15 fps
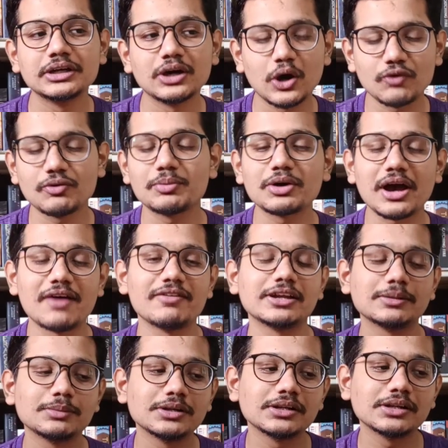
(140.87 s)
of a book
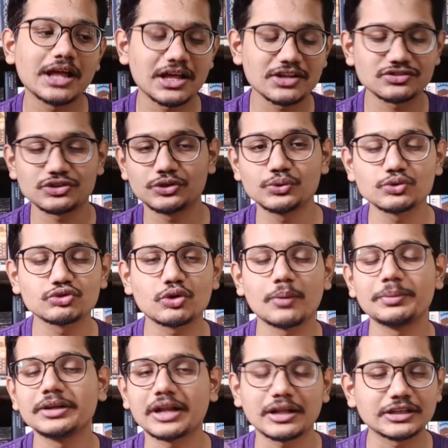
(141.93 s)
available as a used copy
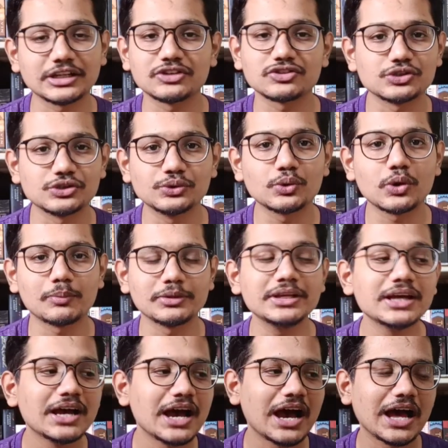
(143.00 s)
rather than as a new copy,
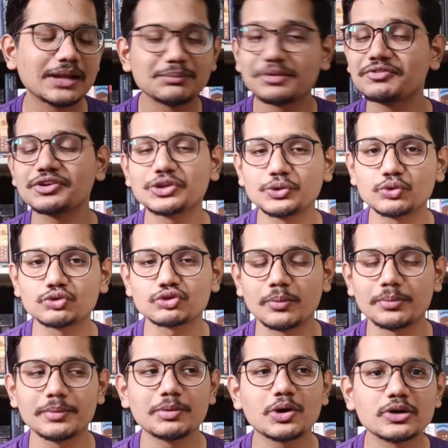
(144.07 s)
I'll prefer the used copy
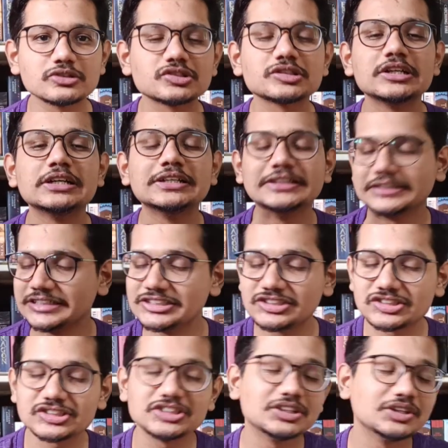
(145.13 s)
because it's
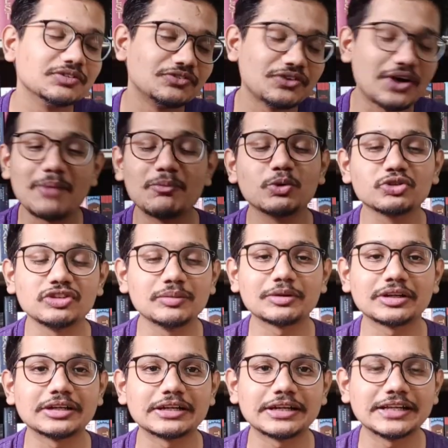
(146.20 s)
far more cheaper
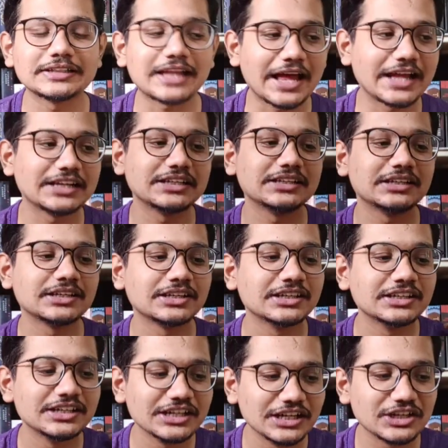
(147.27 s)
in rate, and
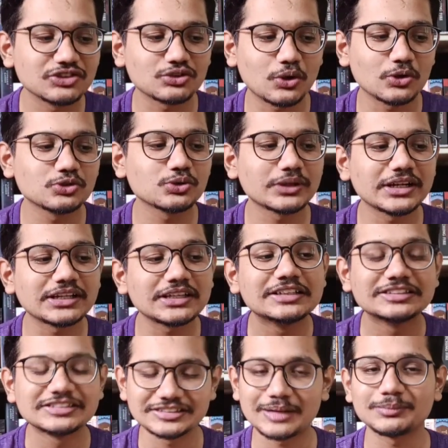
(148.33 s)
it is also that
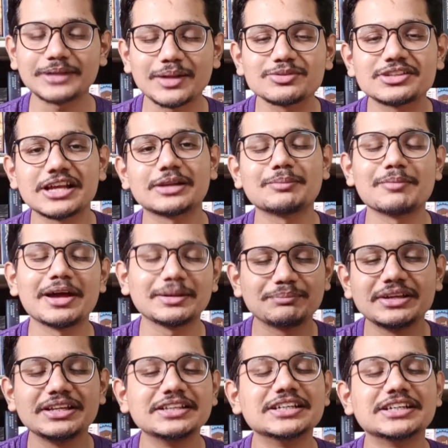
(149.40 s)
sometimes there might
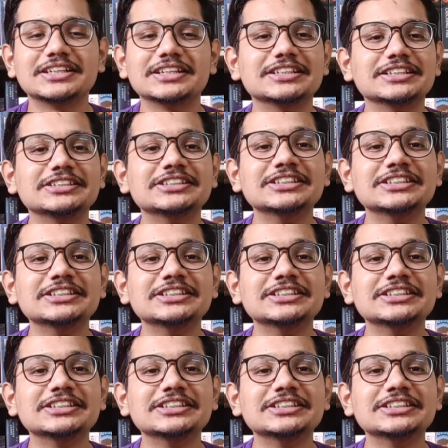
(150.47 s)
be uh,